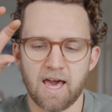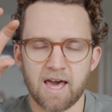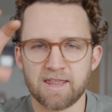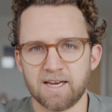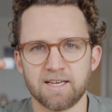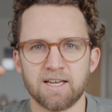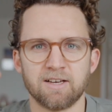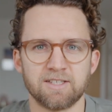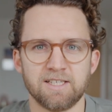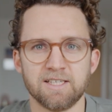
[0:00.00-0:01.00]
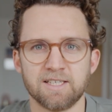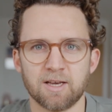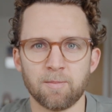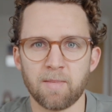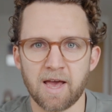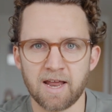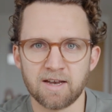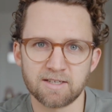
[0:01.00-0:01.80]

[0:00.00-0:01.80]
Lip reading: and then it now sees a man